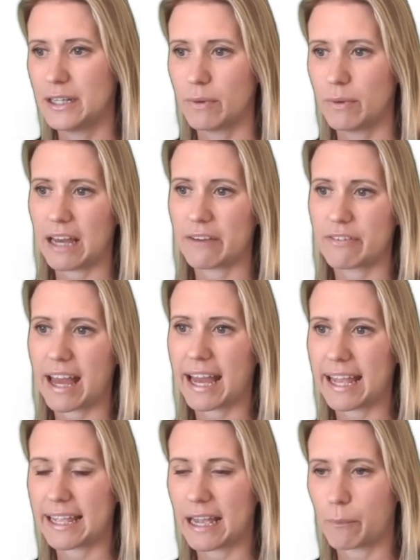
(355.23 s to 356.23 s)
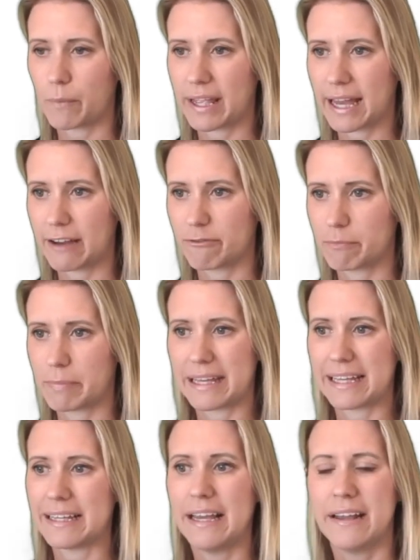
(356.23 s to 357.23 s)
we have a and we have
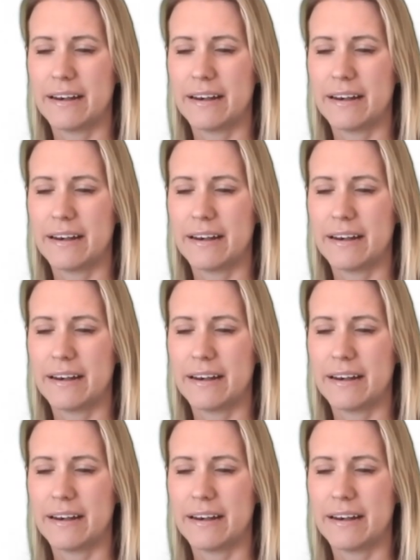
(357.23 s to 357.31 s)
b.